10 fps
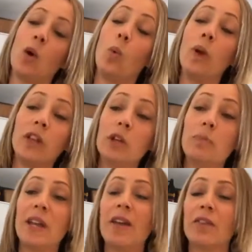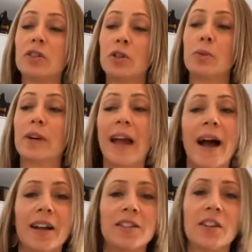will you be able to
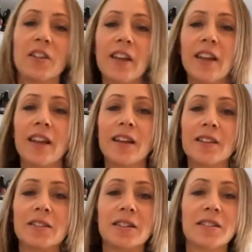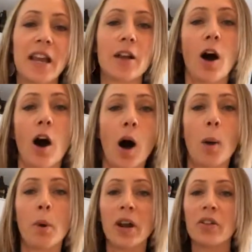react to things and stay
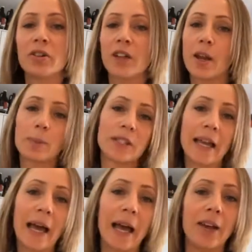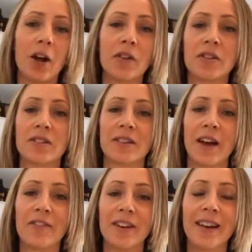calm when others get upset and all this
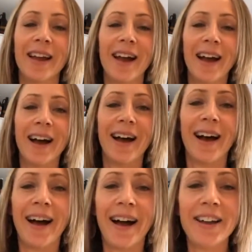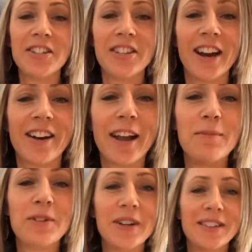stuff. And hi, Sherry,
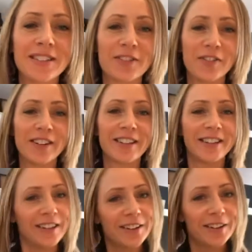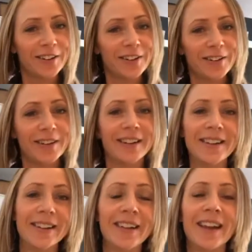I'm doing this for you.
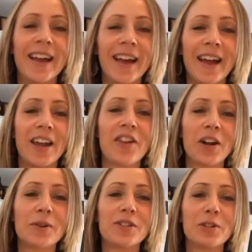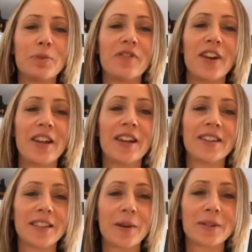And I thought it was super funny
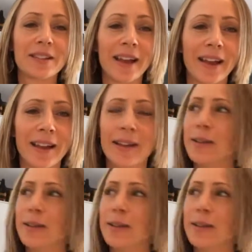because I was like,